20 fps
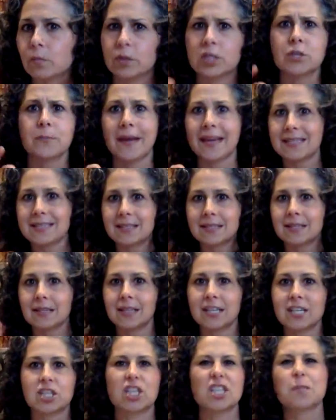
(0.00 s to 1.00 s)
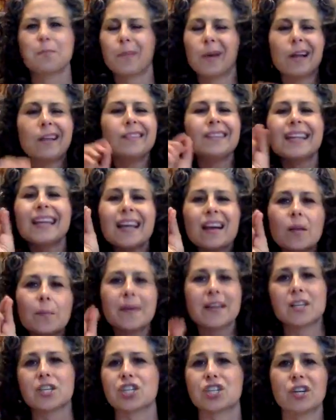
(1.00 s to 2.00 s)
which makes it delicious, but a little
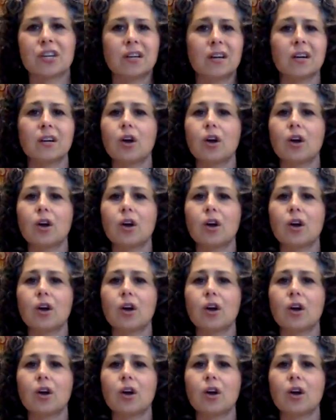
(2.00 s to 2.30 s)
bit of sugar